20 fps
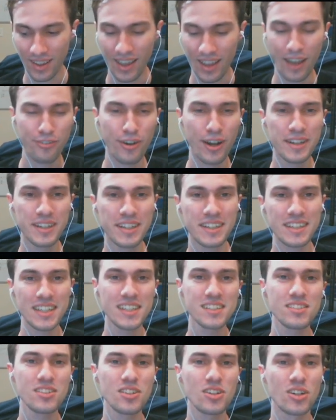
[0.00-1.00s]
find it
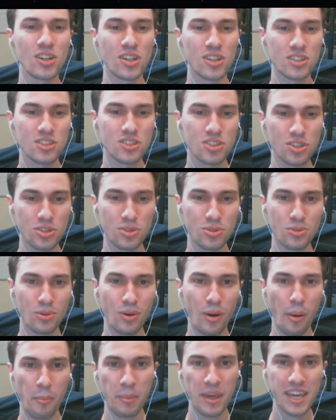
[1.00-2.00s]
easier to
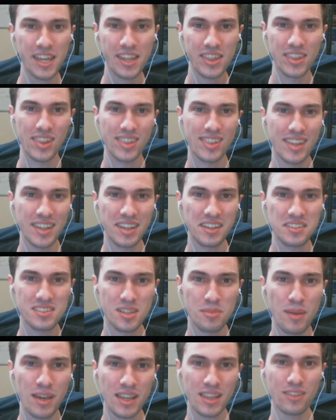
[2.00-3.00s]
make the things
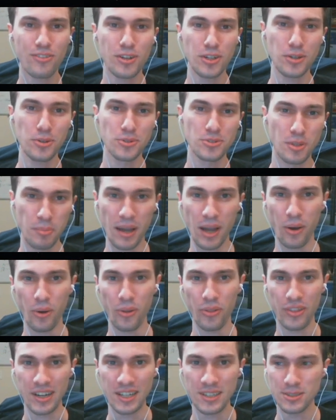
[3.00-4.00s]
to make the videos about
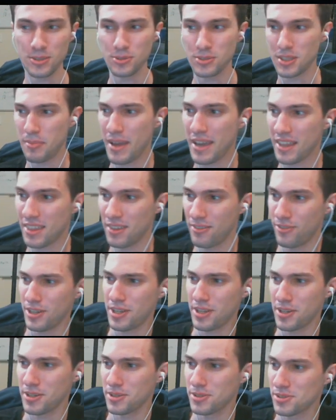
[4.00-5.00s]
than I do to make the
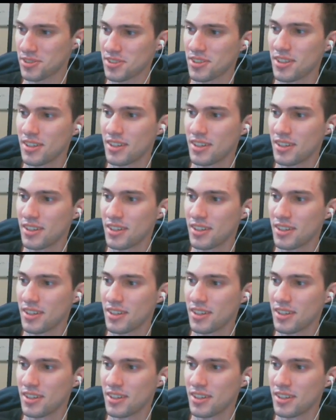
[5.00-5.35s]
videos.